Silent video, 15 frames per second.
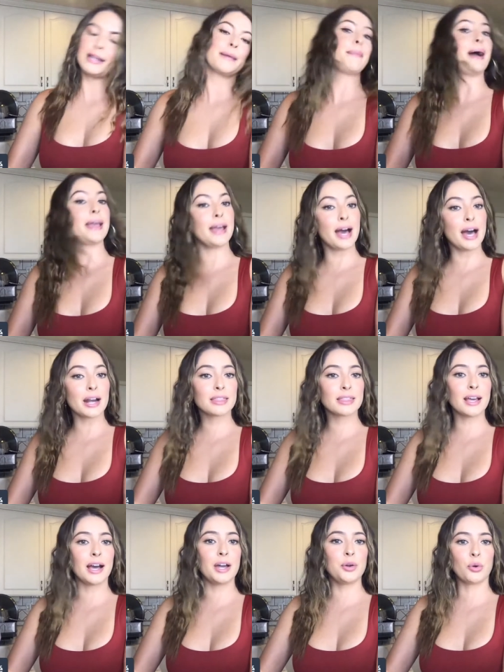like
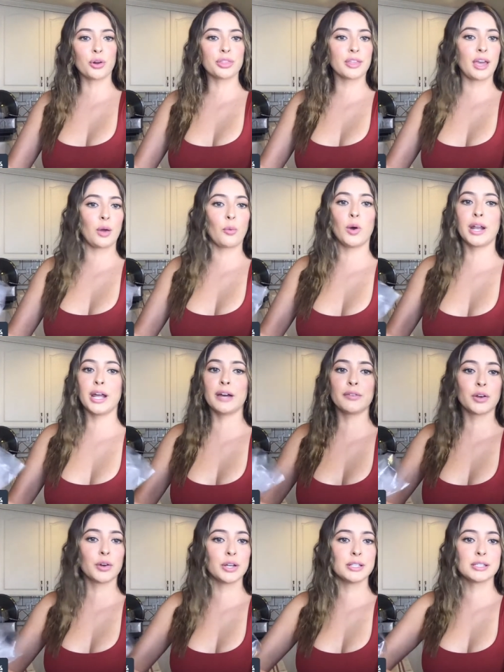Vallarta, Northgate,
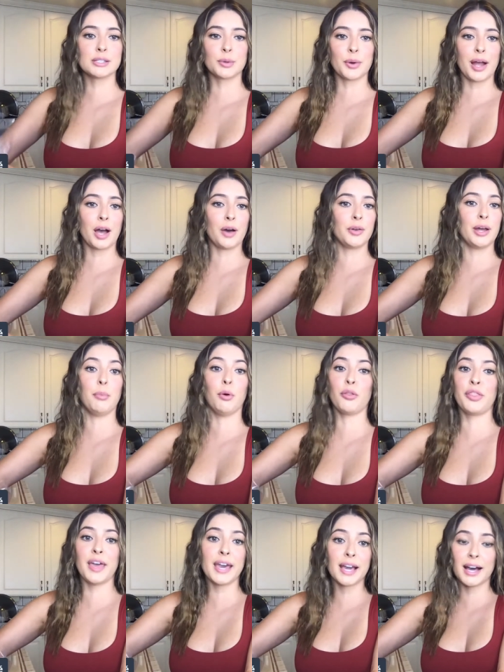whatever is around a
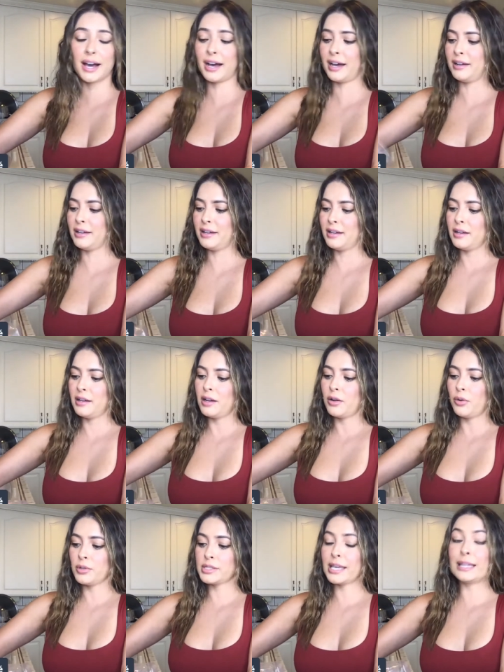bodega,
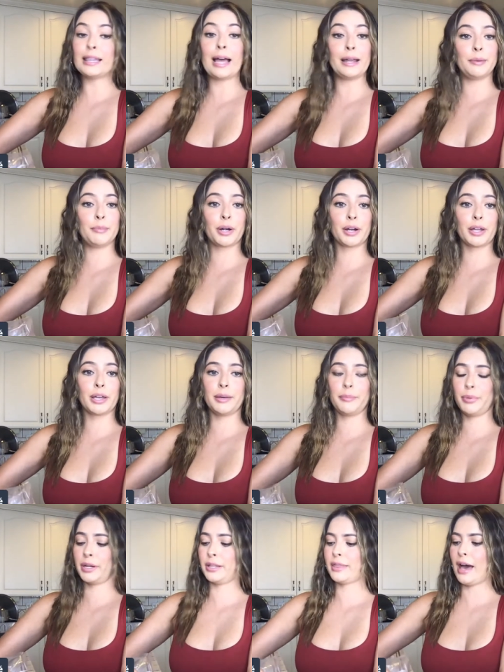let's say Latin market,
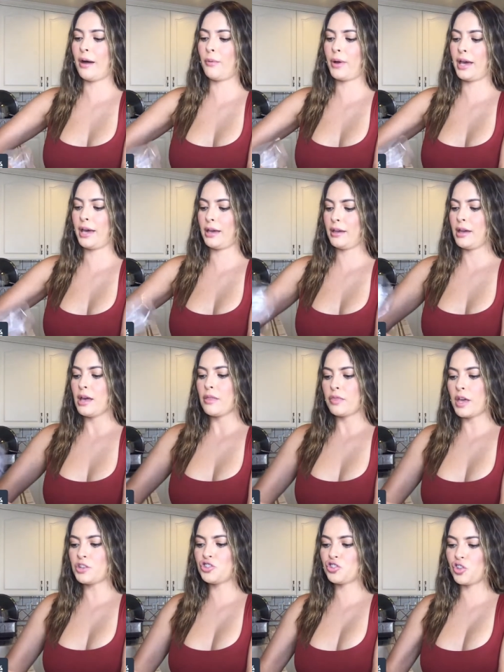put it that way,
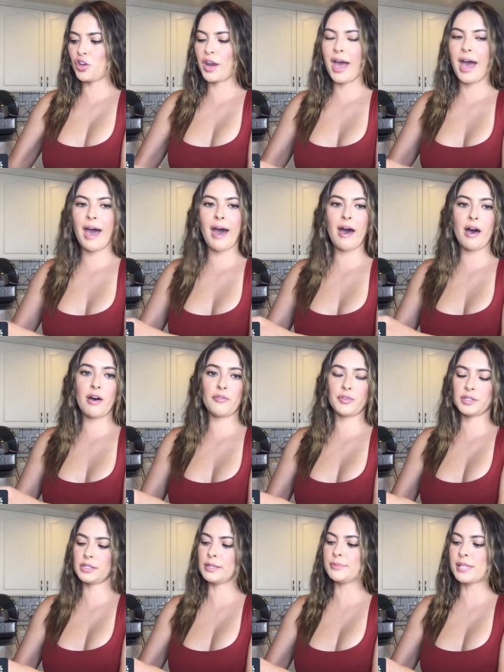they should
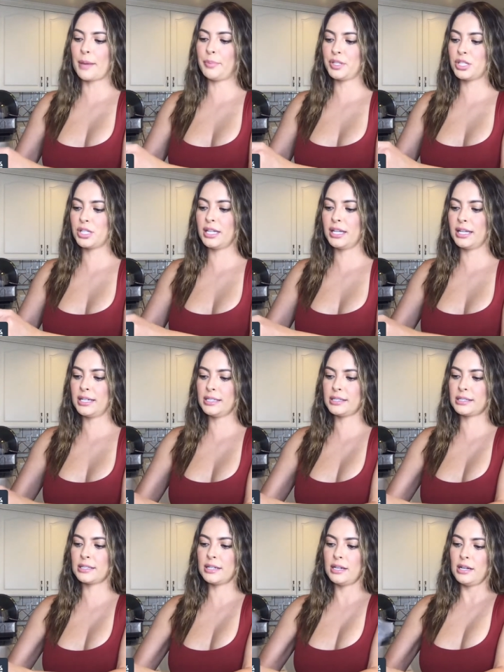have some type of
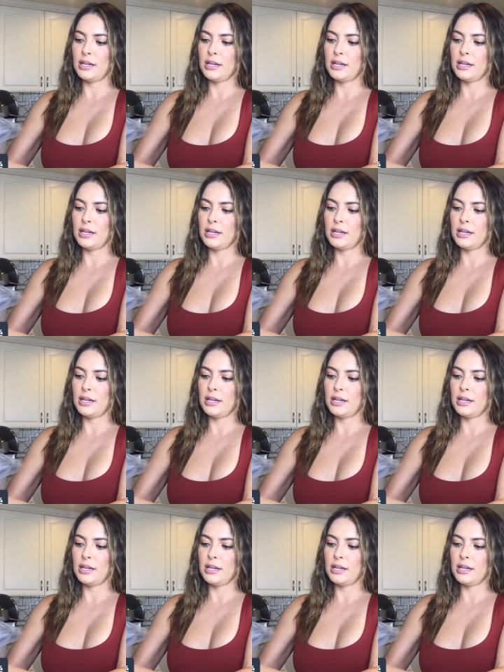chiles.